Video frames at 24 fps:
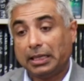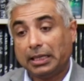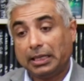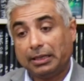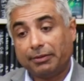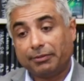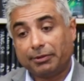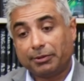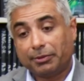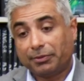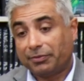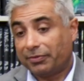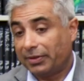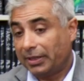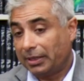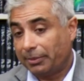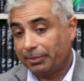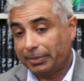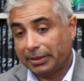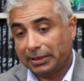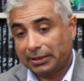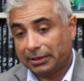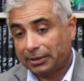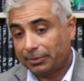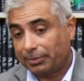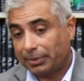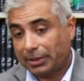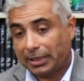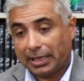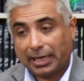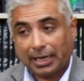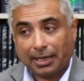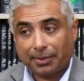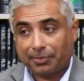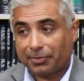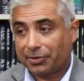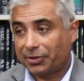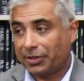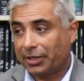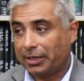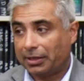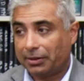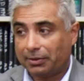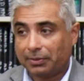even the Philippines, perhaps,